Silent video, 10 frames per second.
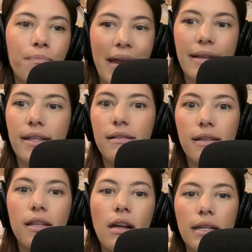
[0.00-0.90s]
based
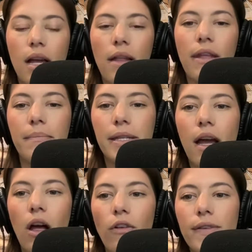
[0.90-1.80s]
studies on
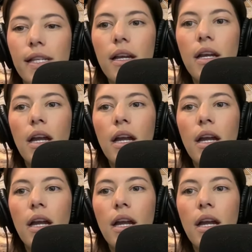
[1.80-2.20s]
themselves.